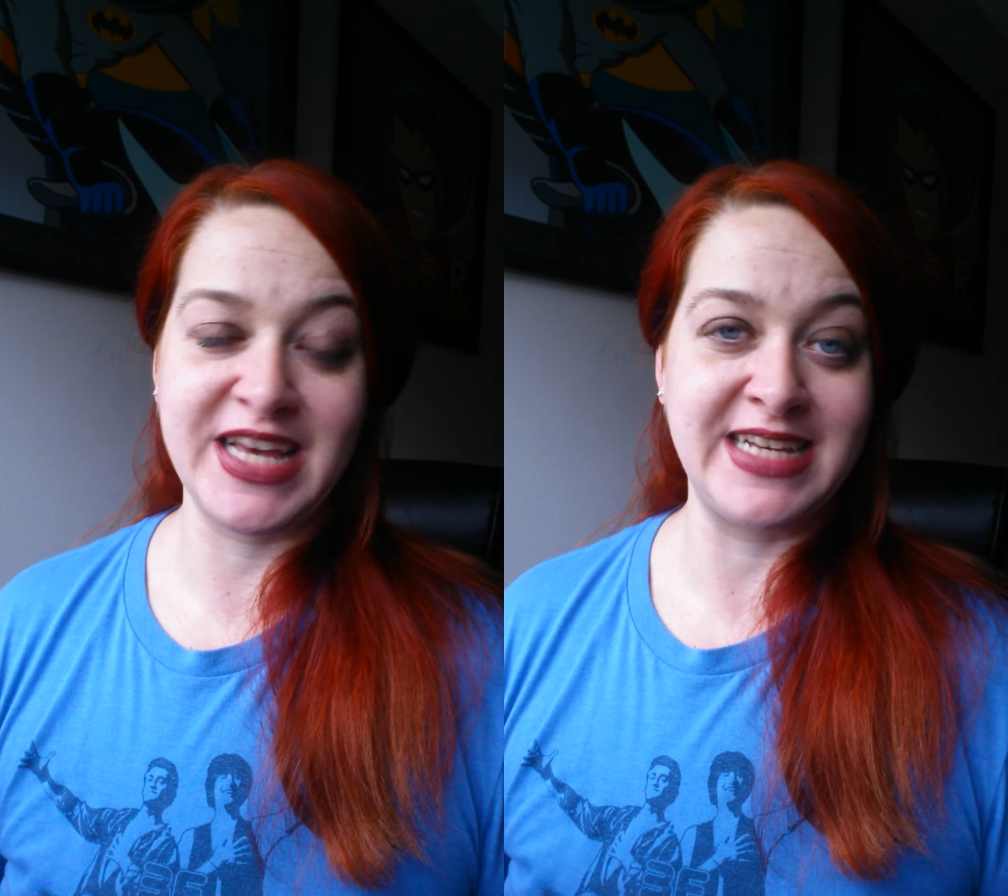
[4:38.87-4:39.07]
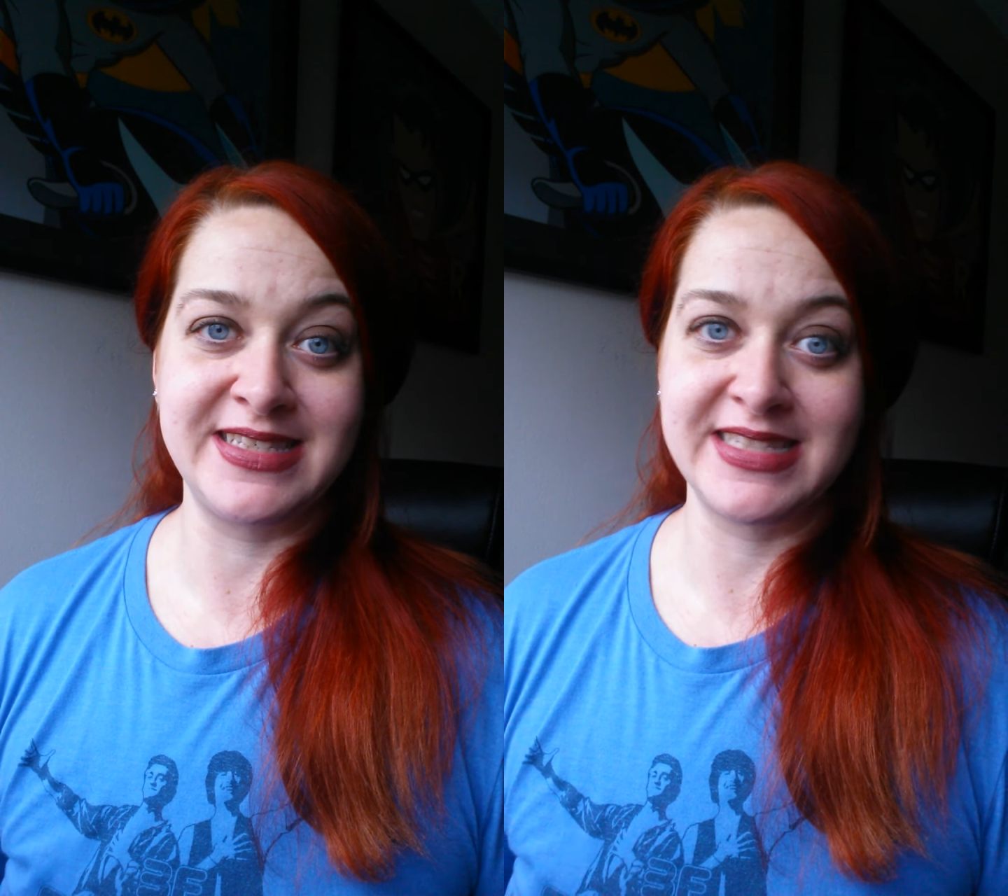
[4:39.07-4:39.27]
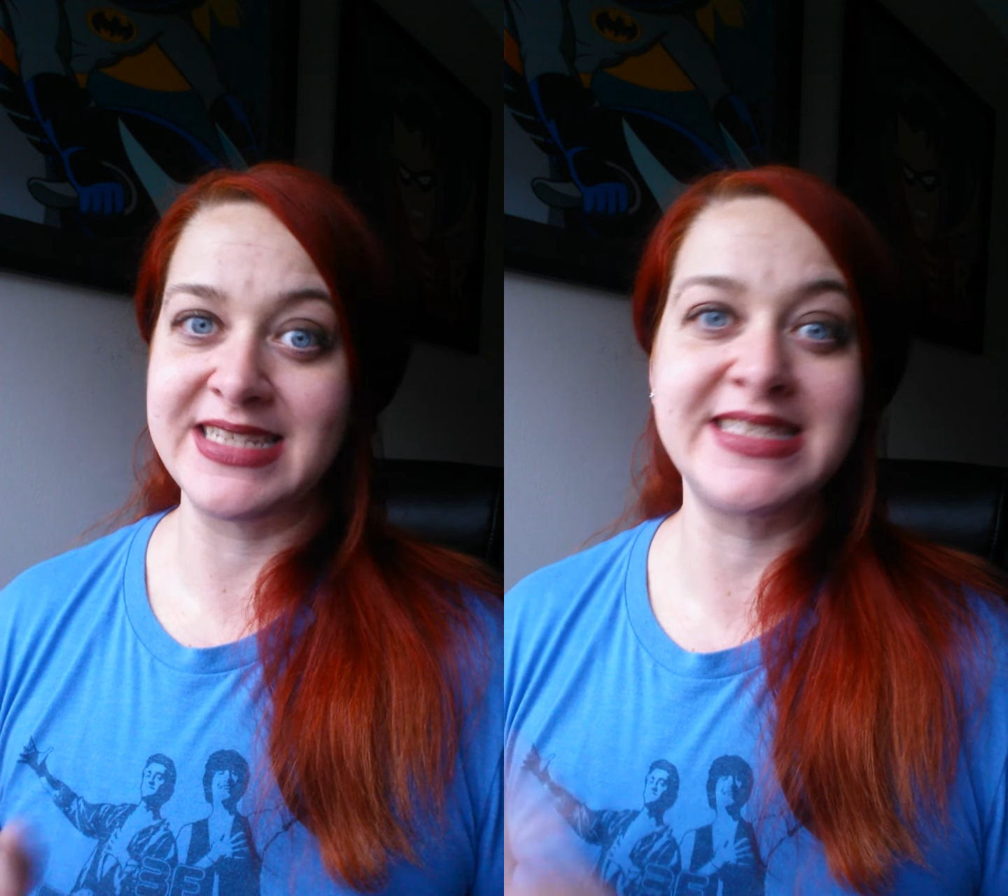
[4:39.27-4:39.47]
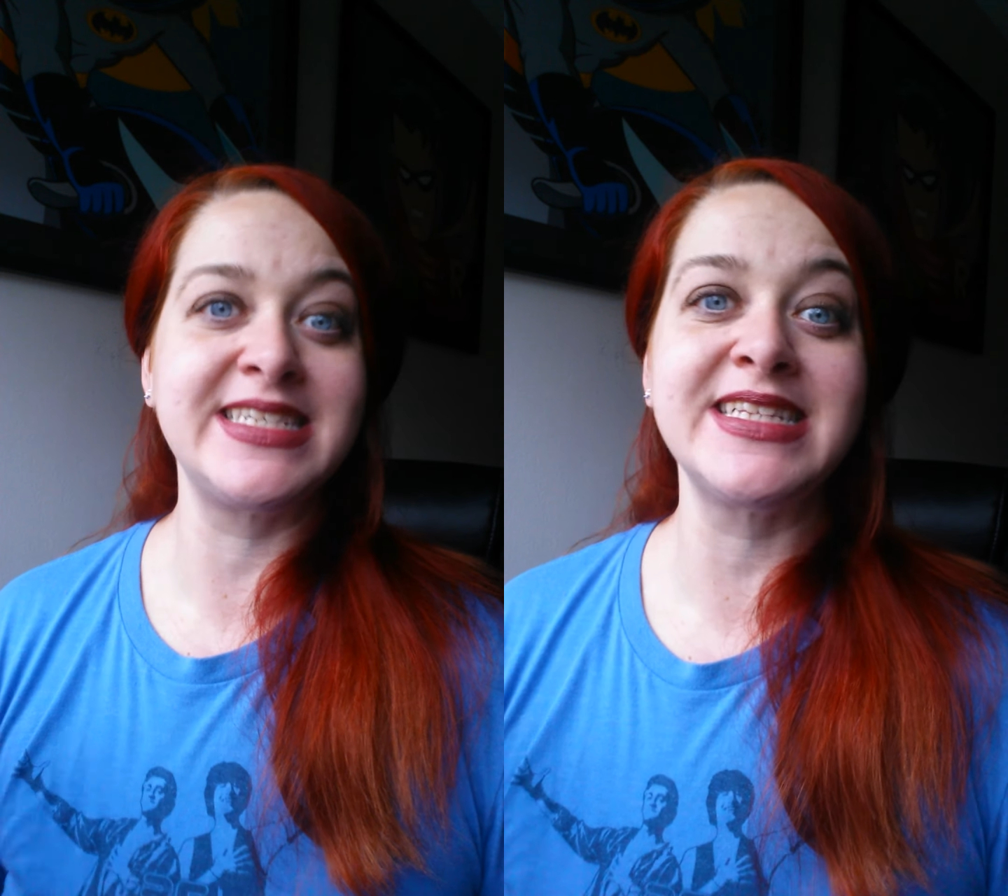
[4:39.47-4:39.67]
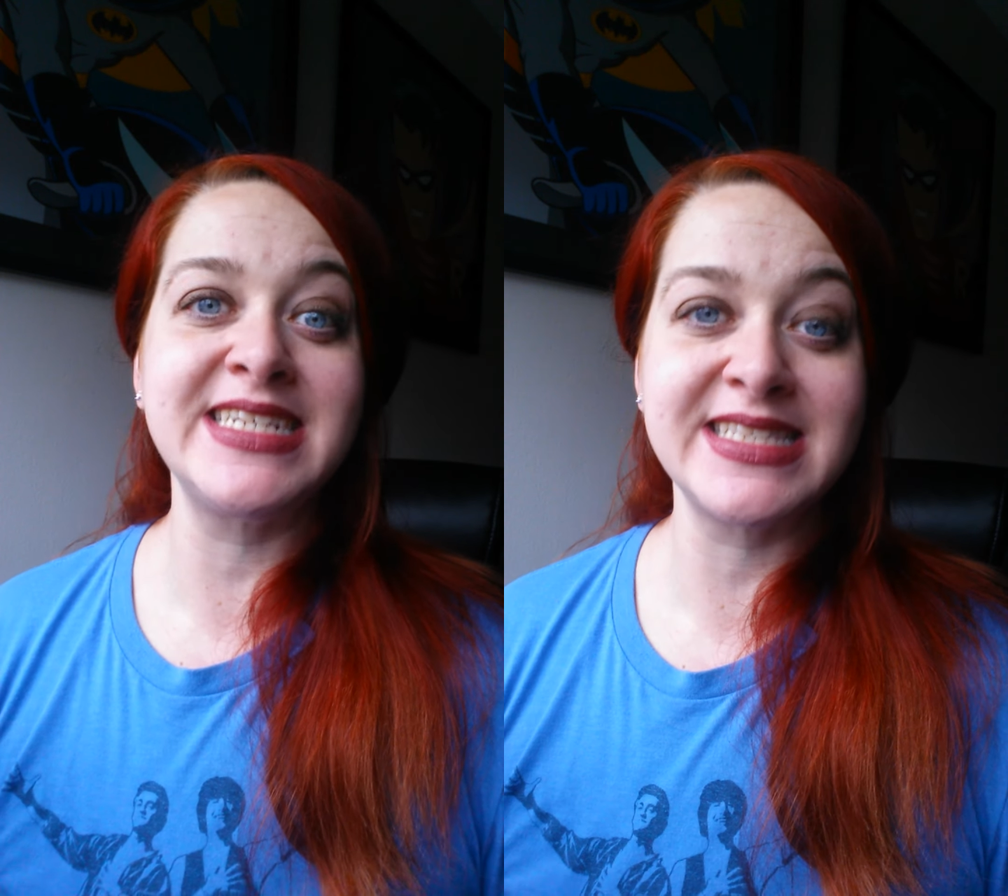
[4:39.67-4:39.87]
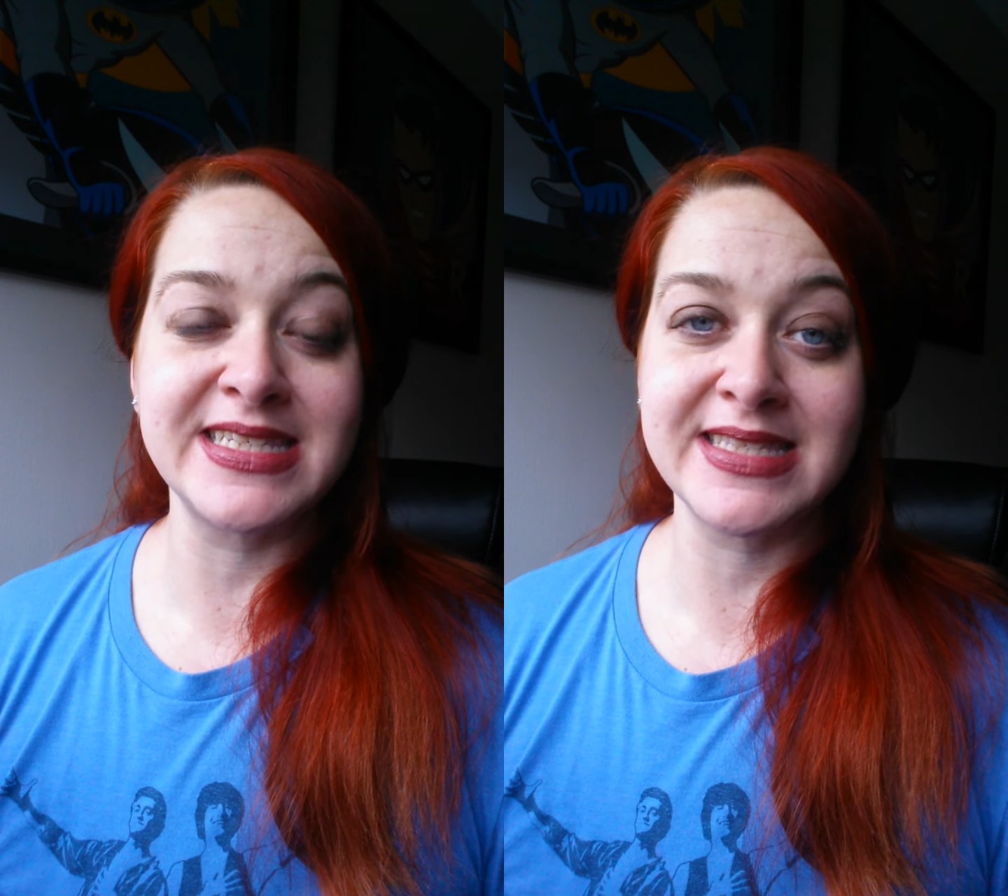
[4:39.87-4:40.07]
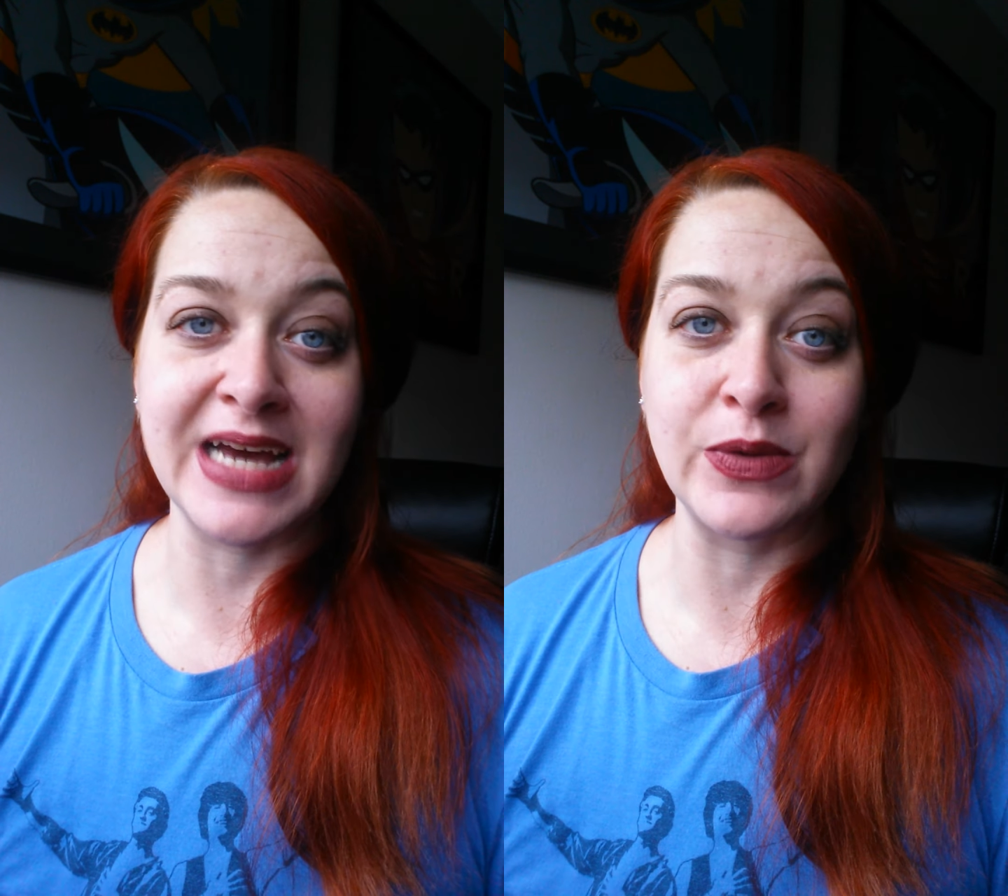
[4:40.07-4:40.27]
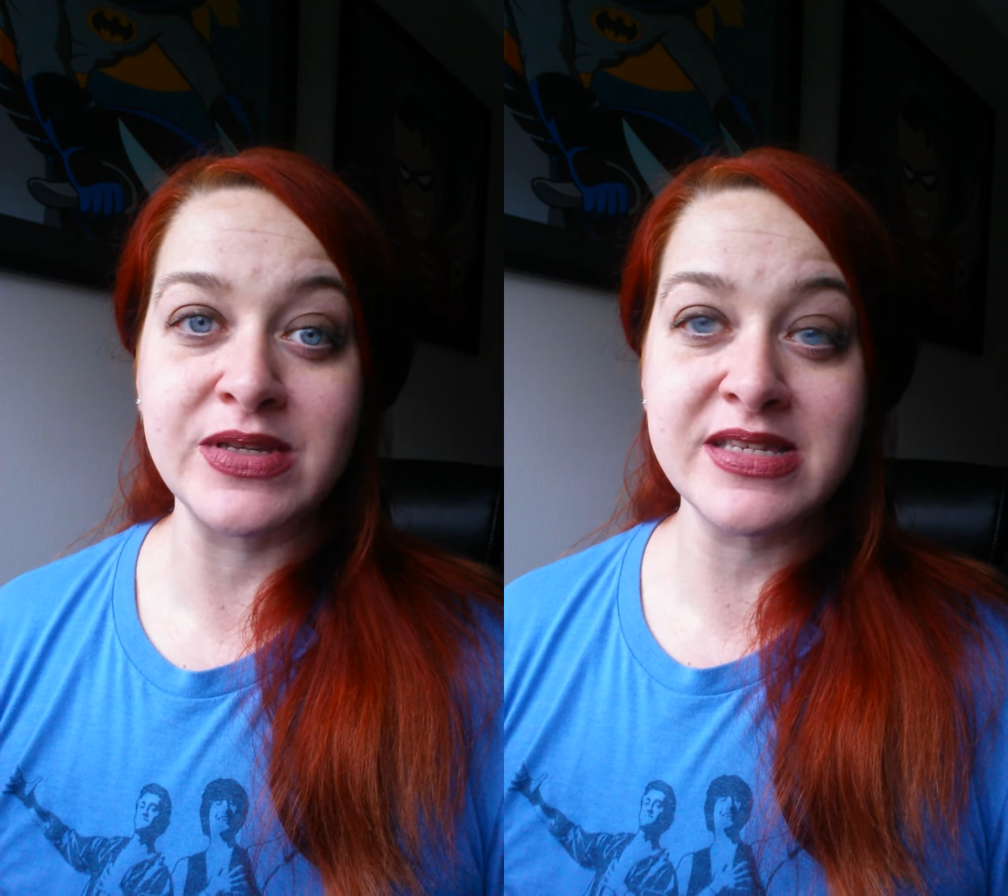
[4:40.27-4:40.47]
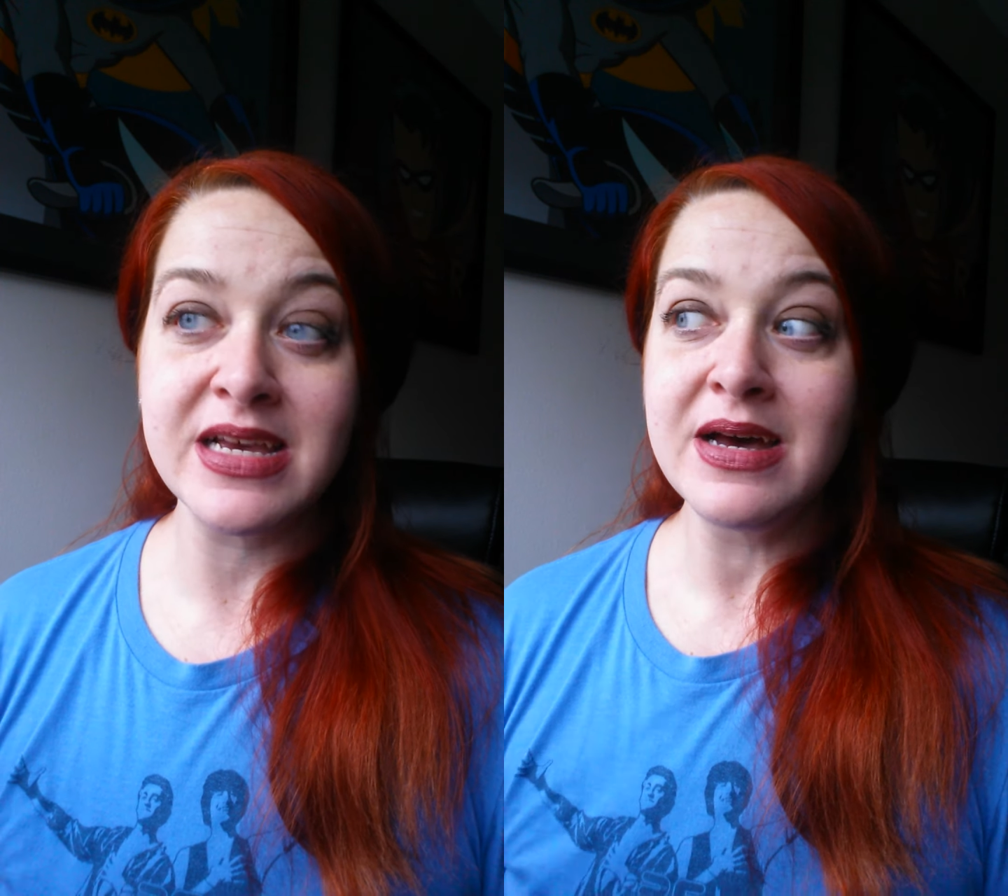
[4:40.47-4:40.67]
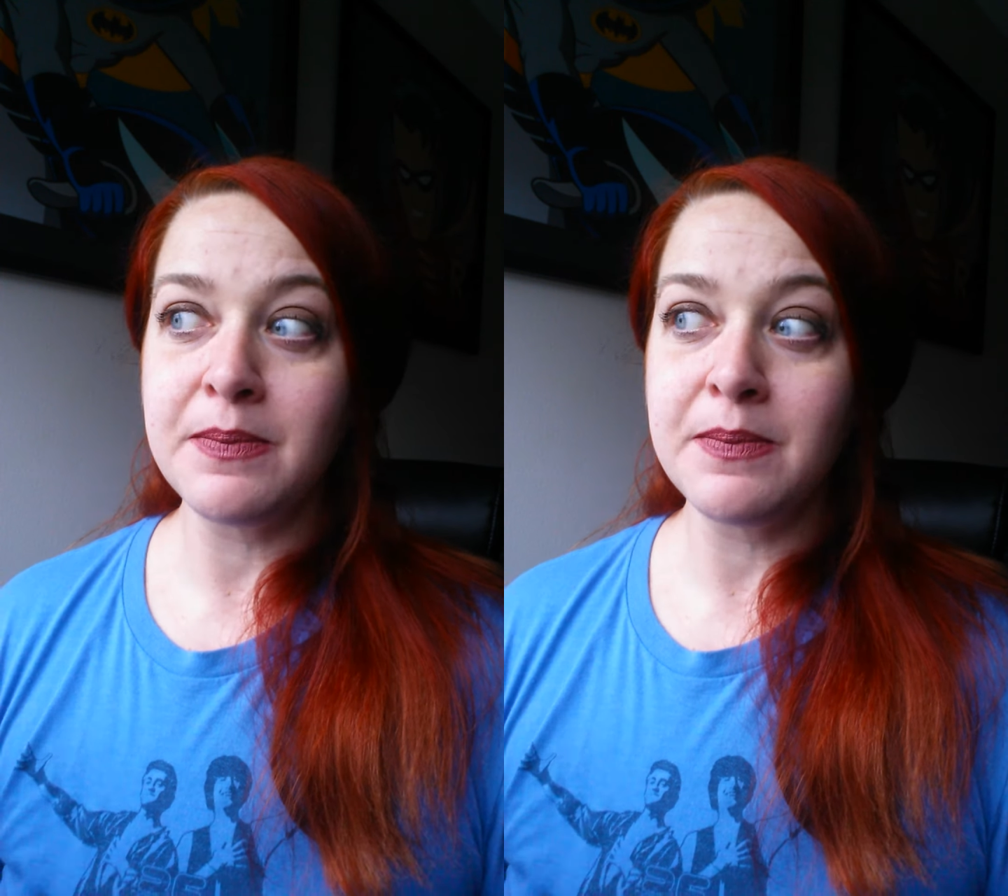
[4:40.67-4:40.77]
as silly as it sounds,